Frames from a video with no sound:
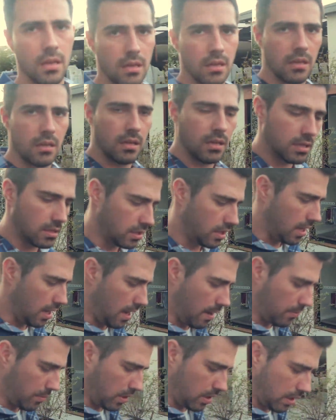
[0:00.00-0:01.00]
moment. So
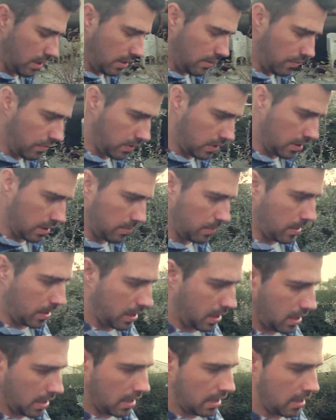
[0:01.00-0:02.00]
yeah, I'm going to definitely
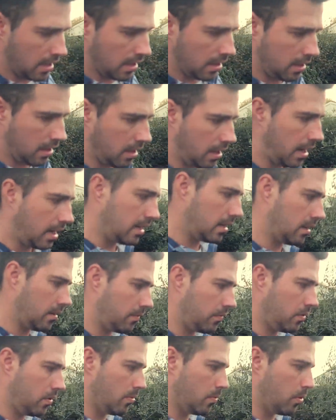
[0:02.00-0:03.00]
be adding a
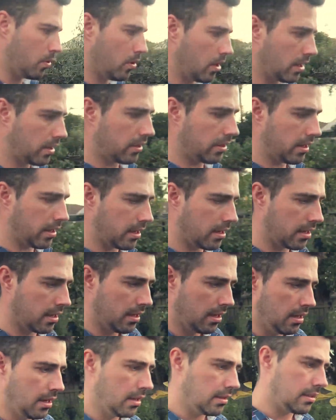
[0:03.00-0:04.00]
few more. I think
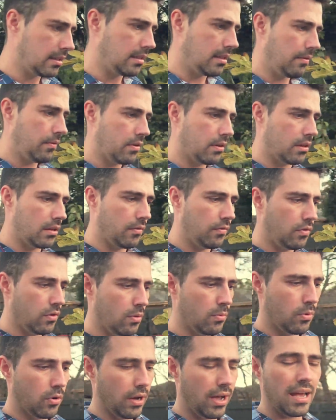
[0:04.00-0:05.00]
there's definitely a
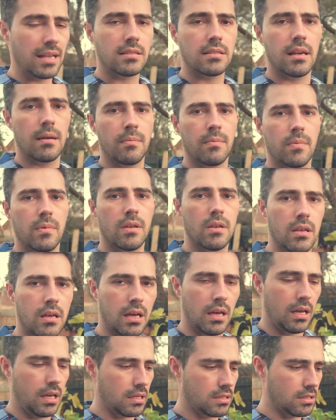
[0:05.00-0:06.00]
few more as I'm
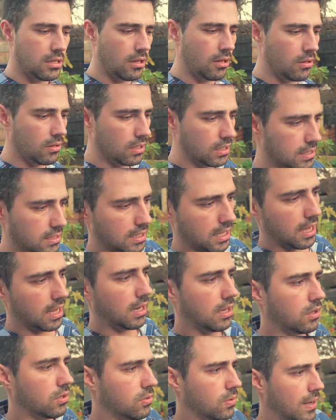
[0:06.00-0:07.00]
slowly
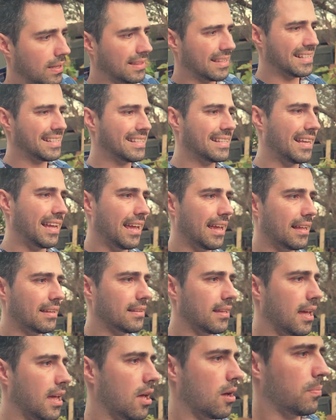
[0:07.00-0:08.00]
starting to
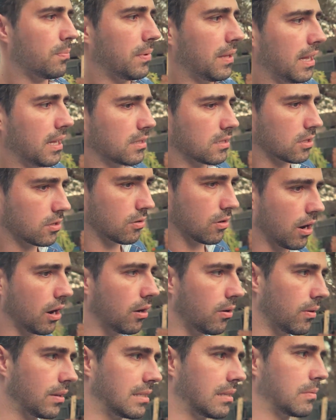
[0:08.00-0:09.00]
understand how plants
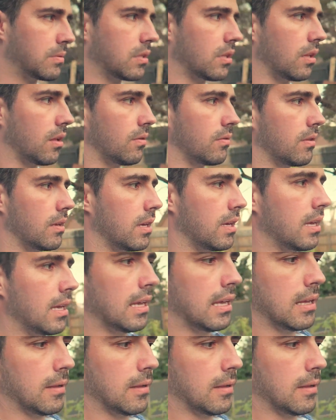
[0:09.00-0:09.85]
grow, as I'm slowly